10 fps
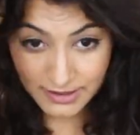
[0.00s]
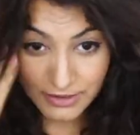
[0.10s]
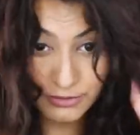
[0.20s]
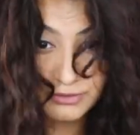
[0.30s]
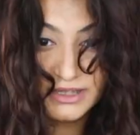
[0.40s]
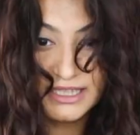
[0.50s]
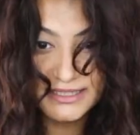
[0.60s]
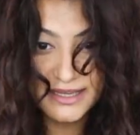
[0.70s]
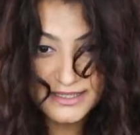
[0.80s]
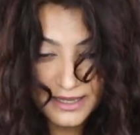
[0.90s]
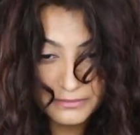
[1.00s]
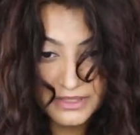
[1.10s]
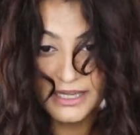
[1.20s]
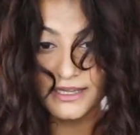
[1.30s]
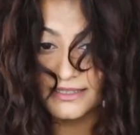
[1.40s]
So these are some
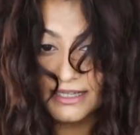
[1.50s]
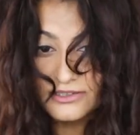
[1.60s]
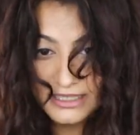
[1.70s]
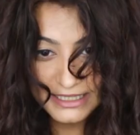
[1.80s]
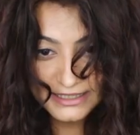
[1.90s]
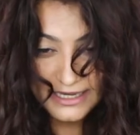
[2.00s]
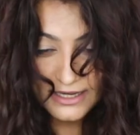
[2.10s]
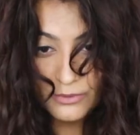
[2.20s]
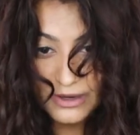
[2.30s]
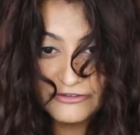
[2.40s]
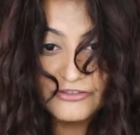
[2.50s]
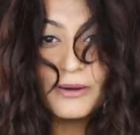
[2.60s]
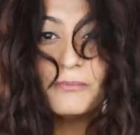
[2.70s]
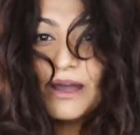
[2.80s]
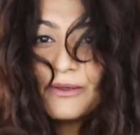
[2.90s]
things that really take away
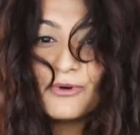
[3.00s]
from my